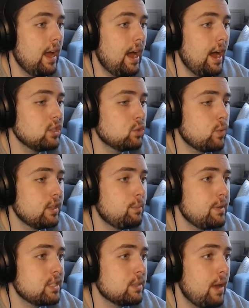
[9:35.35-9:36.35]
I just read the
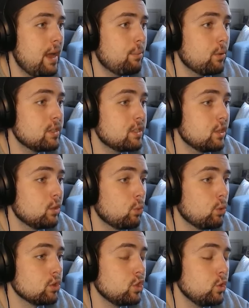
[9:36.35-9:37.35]
piece of paper. It's in the
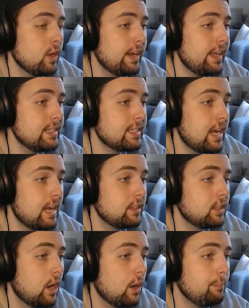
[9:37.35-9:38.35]
rules. You gotta get inside the
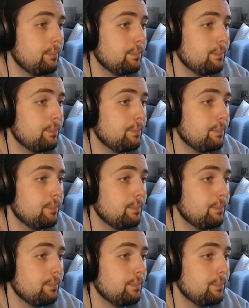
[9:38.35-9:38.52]
tub.